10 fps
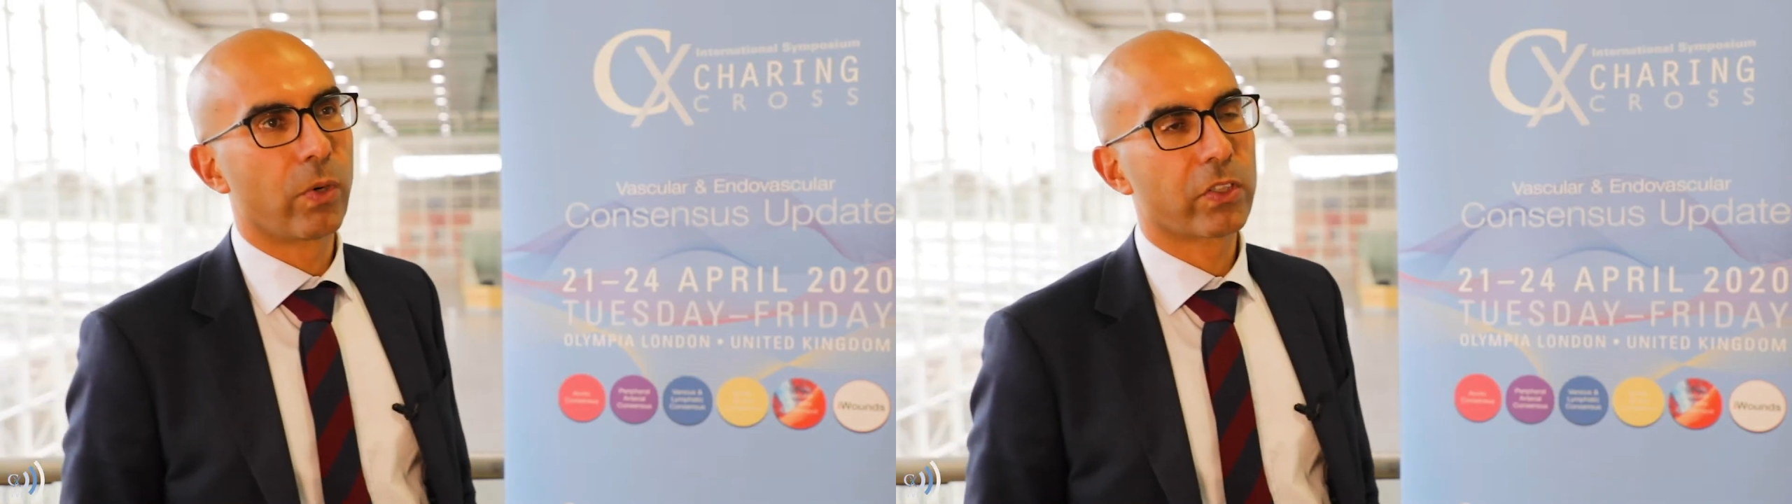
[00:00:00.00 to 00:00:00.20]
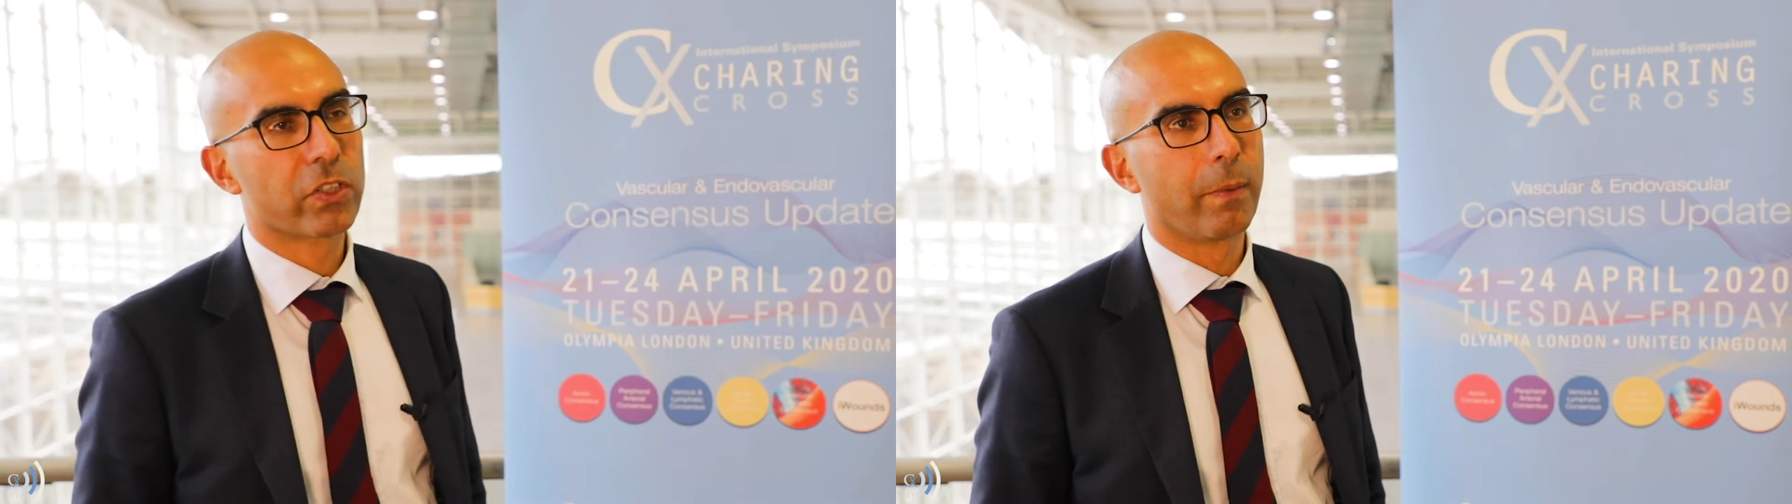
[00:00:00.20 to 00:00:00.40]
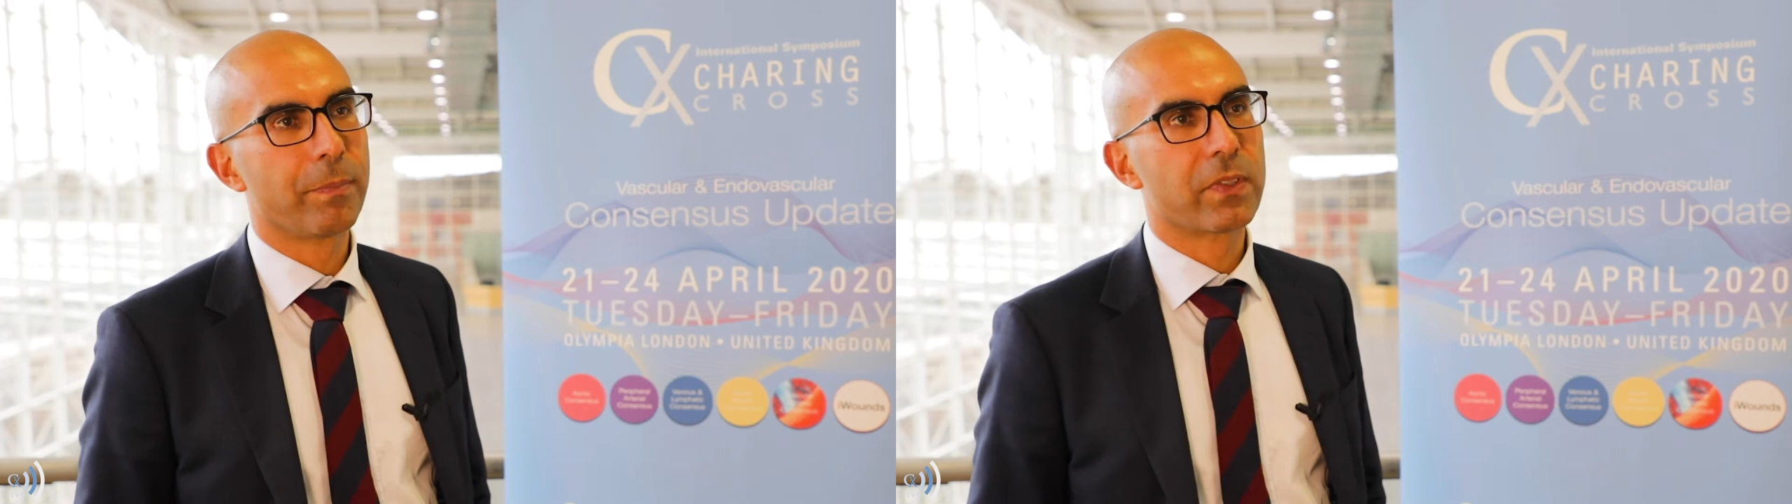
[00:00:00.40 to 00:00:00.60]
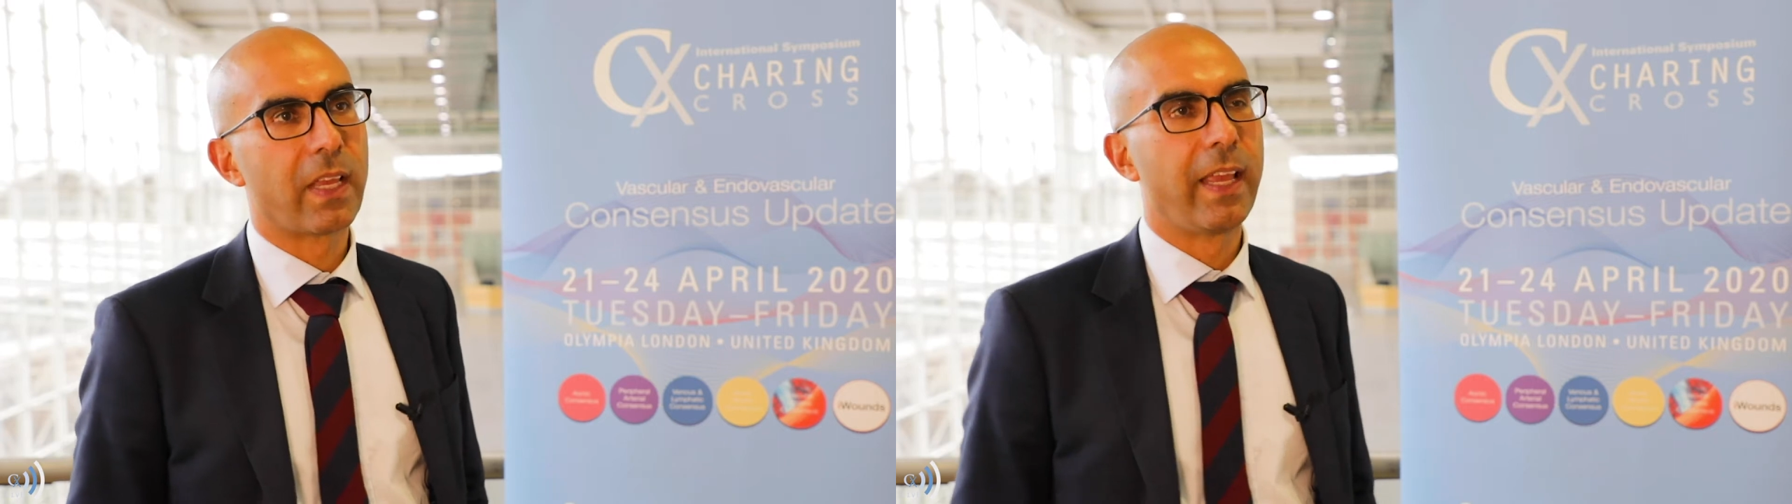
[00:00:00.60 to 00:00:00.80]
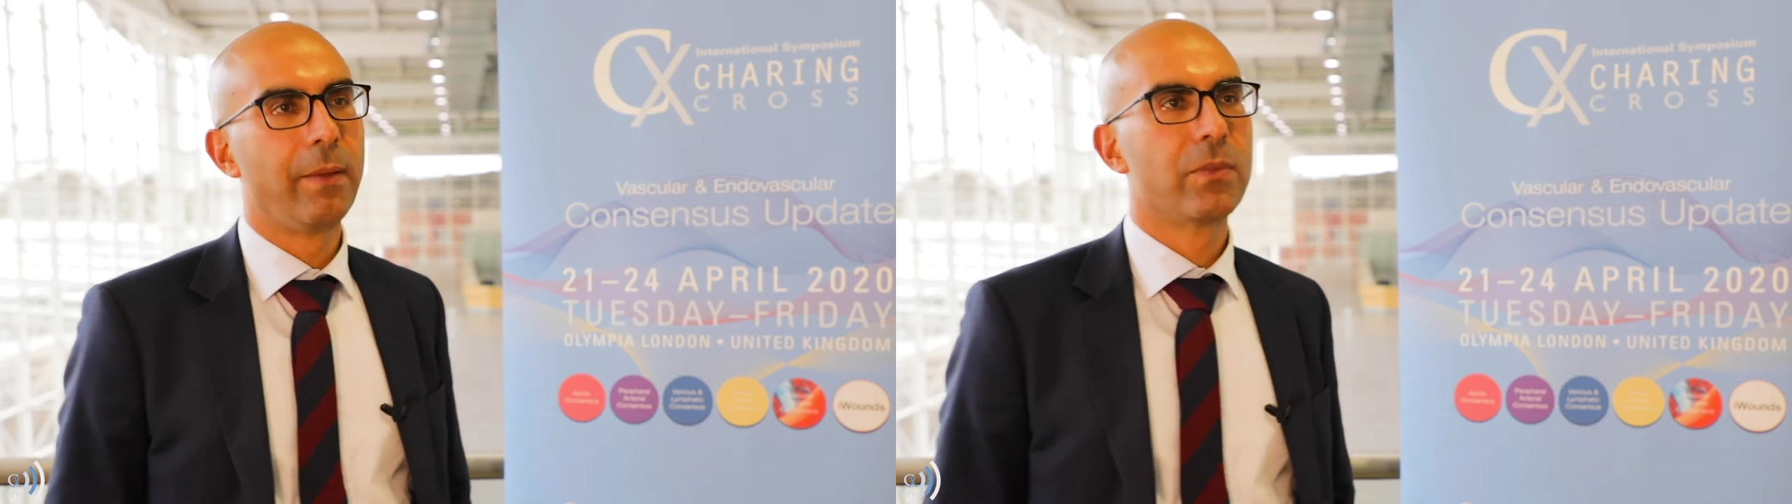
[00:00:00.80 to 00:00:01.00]
Workshops
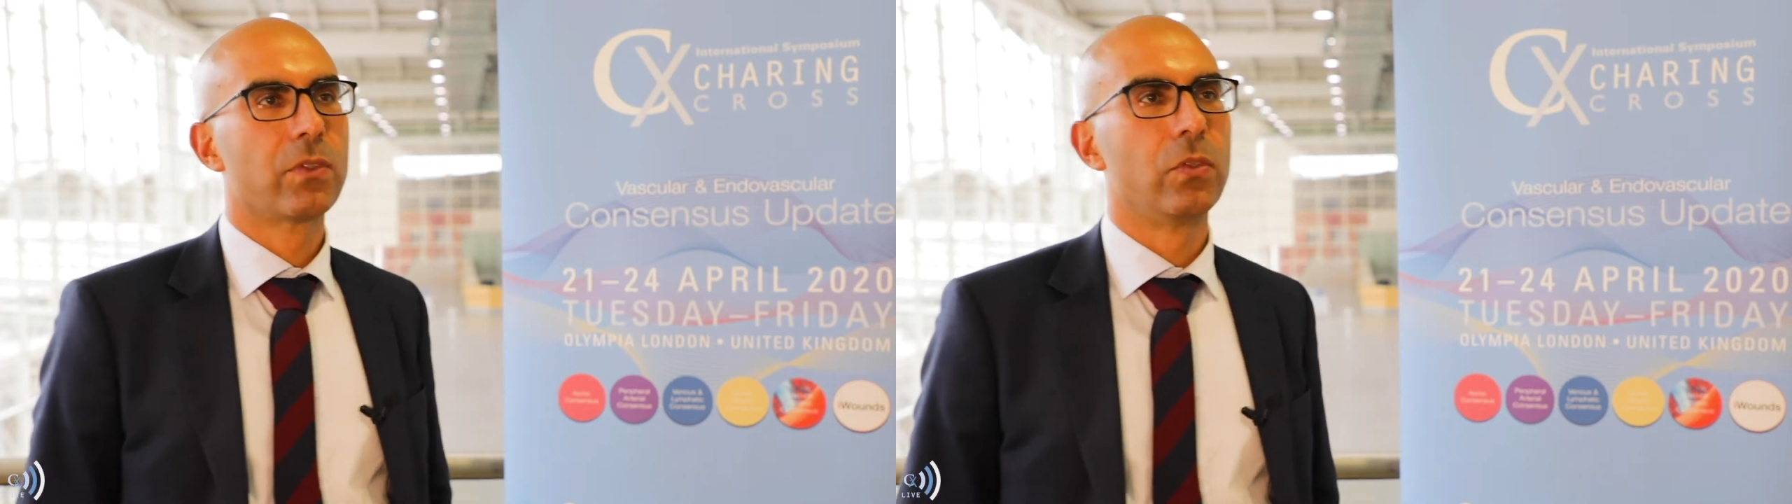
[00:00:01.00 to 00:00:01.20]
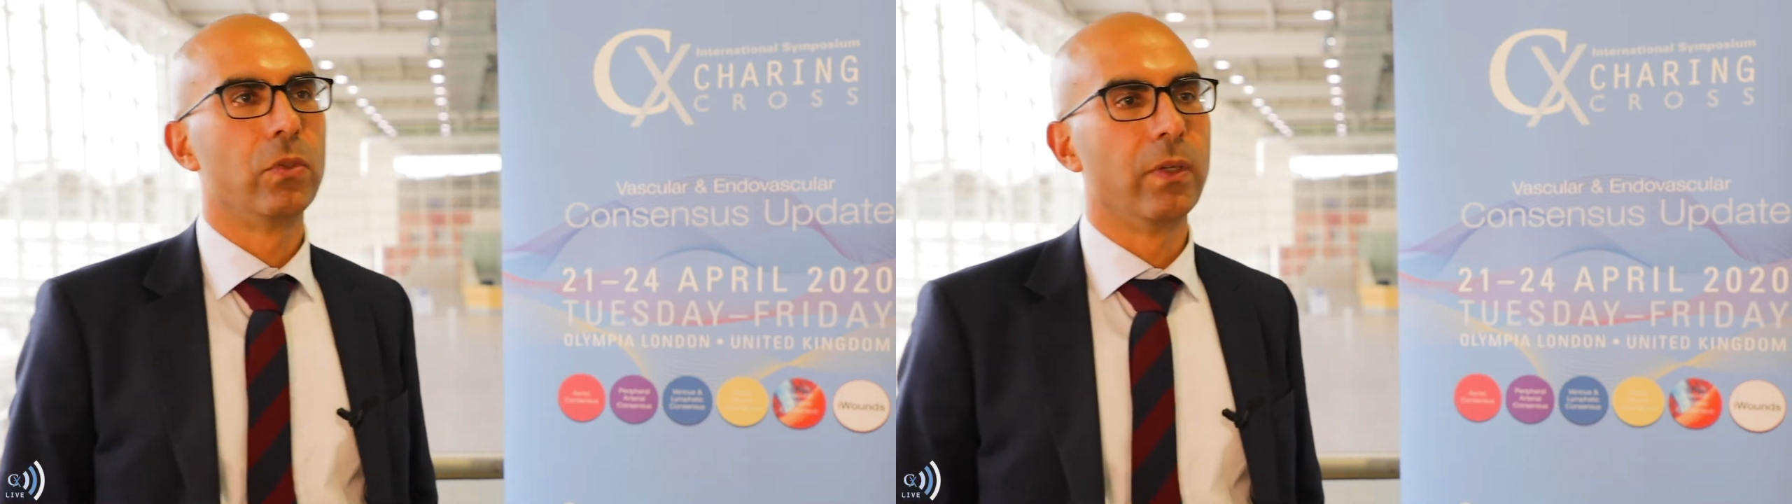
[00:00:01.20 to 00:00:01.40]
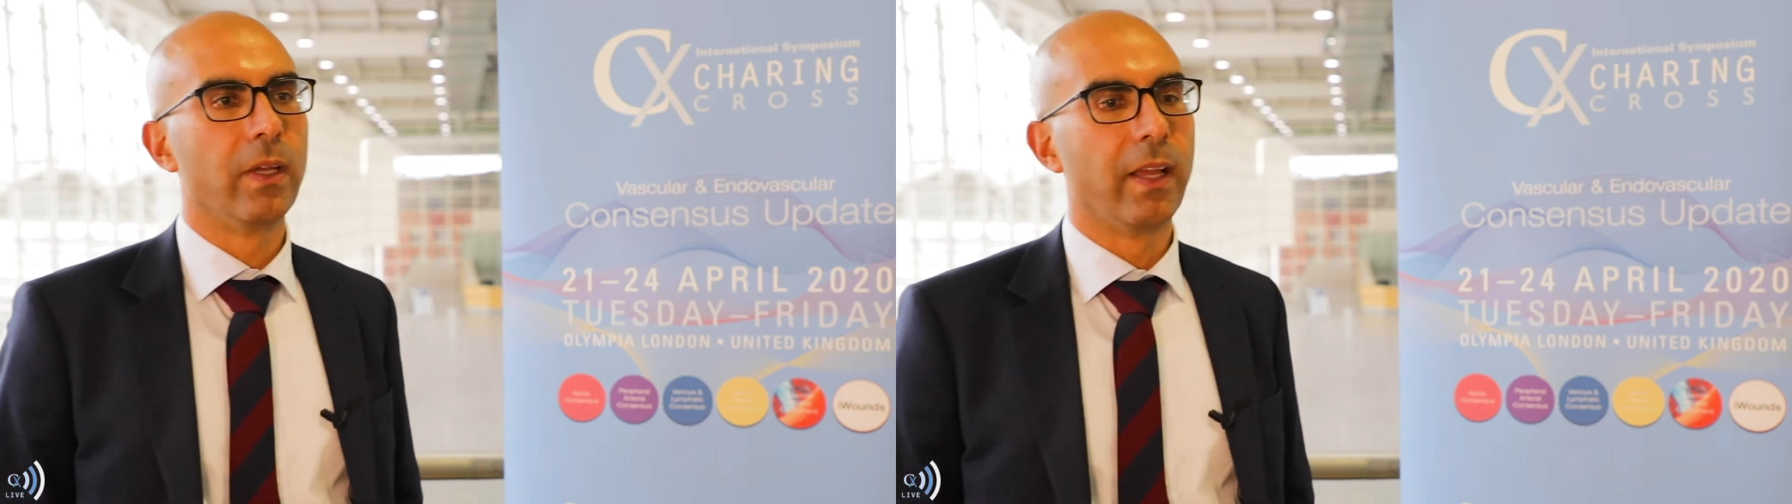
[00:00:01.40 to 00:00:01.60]
aims to